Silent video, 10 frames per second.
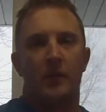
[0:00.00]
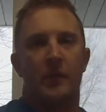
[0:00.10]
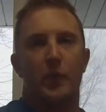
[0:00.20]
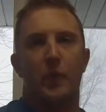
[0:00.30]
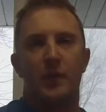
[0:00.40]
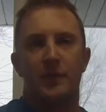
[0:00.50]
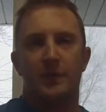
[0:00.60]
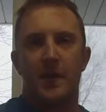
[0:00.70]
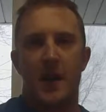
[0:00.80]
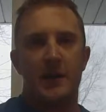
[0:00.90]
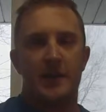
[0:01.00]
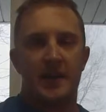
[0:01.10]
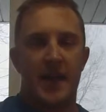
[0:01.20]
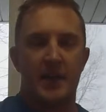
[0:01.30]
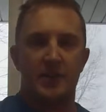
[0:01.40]
the one frog that
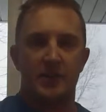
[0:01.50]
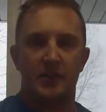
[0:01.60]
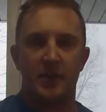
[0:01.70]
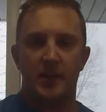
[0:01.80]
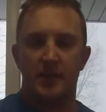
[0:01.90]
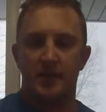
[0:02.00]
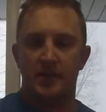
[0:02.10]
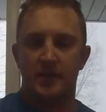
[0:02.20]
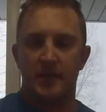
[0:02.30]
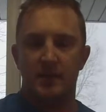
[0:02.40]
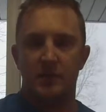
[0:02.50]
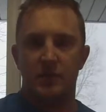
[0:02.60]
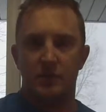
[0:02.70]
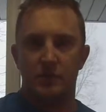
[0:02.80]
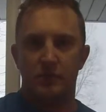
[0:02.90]
actually seemed
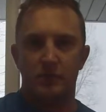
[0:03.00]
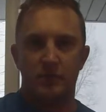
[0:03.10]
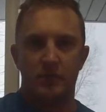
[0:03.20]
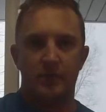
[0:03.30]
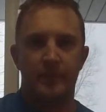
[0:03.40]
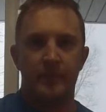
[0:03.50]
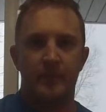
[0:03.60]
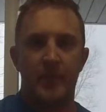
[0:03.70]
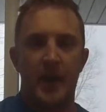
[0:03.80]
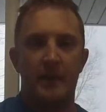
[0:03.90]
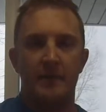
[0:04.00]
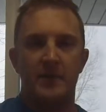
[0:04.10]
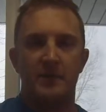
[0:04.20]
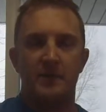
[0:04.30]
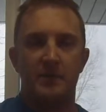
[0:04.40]
to have
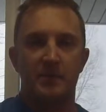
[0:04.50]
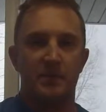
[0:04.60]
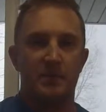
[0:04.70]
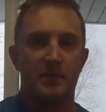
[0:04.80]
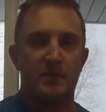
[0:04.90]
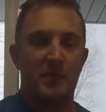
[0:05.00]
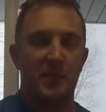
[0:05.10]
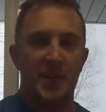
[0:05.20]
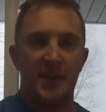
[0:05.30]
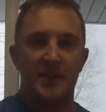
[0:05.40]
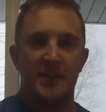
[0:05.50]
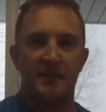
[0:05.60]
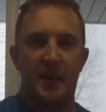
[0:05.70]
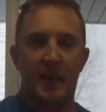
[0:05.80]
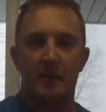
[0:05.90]
its place
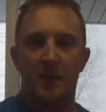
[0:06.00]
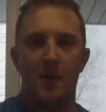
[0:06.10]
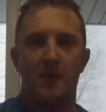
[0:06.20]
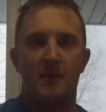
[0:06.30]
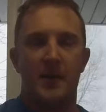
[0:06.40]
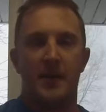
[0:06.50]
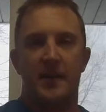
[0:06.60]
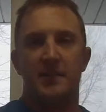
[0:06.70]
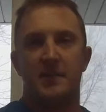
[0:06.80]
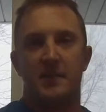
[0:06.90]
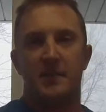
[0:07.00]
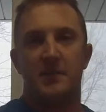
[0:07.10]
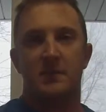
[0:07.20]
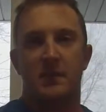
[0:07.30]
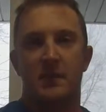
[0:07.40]
in my boat right next to the
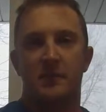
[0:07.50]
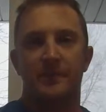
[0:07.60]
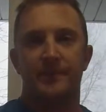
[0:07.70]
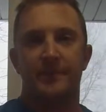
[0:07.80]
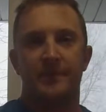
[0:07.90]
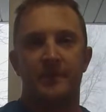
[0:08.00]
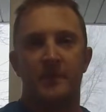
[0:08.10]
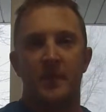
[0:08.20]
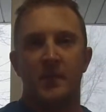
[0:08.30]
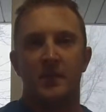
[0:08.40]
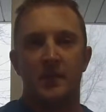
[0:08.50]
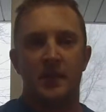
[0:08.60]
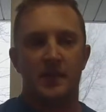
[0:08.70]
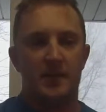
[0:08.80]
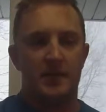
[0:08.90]
Spro
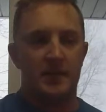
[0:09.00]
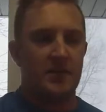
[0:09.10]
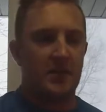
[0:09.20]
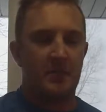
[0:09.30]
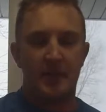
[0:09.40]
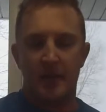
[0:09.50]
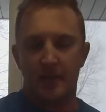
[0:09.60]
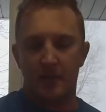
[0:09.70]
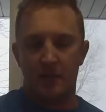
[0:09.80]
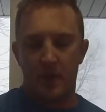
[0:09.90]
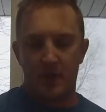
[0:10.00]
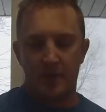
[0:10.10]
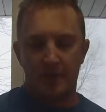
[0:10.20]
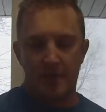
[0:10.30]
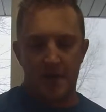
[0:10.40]
is the Terminator
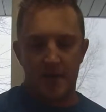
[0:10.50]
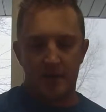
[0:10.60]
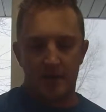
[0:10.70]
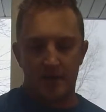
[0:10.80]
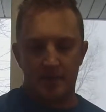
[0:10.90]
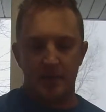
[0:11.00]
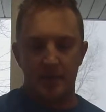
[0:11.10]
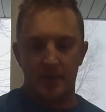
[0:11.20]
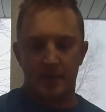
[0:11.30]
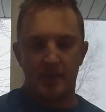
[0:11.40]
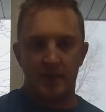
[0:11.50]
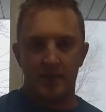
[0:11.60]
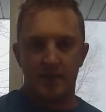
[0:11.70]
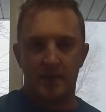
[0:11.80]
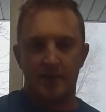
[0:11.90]
Walking Frog. This is
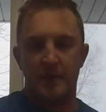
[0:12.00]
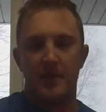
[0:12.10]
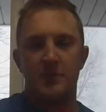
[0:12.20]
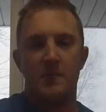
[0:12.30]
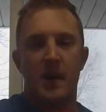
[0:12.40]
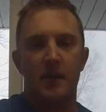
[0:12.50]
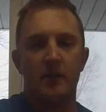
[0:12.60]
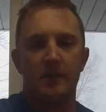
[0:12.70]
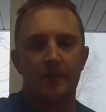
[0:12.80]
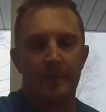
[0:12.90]
the 3-inch model.